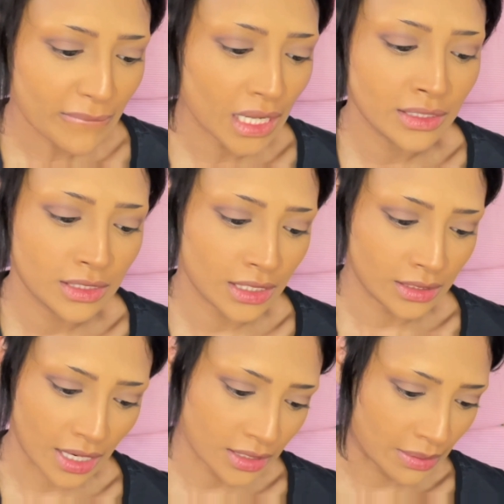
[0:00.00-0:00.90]
It's the
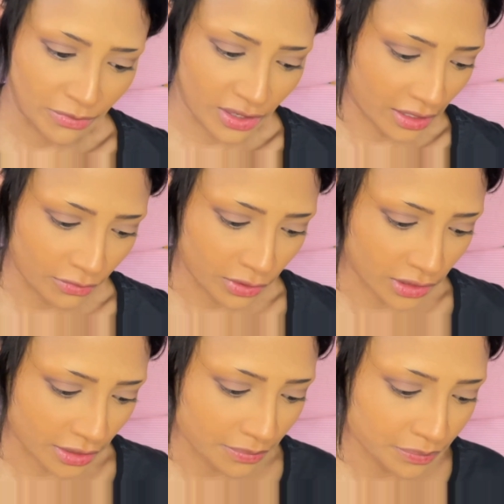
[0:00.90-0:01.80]
exact same fucking
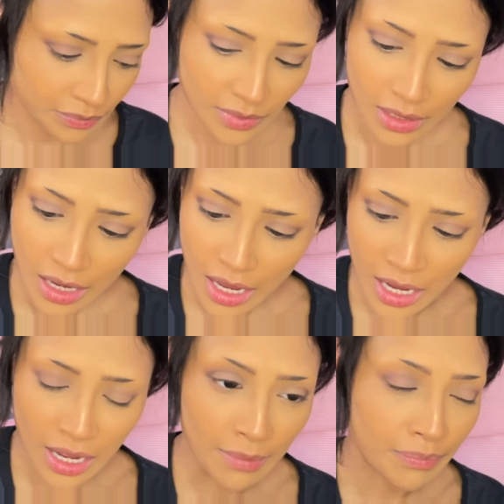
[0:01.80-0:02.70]
filter.
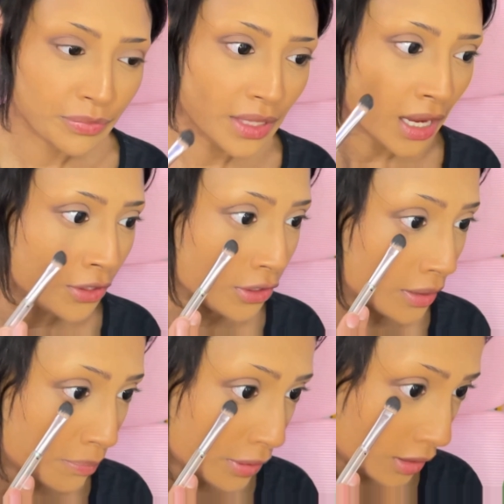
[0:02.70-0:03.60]
And you're
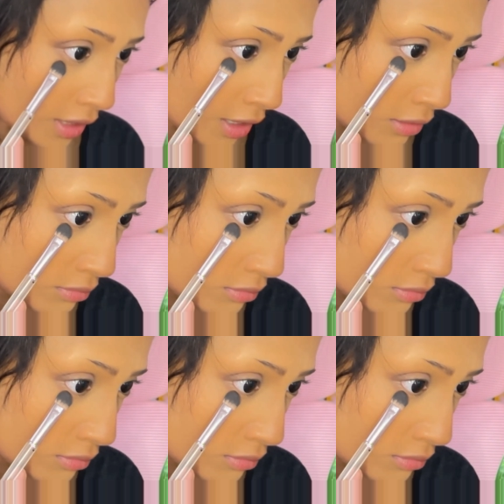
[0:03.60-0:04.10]
gonna put that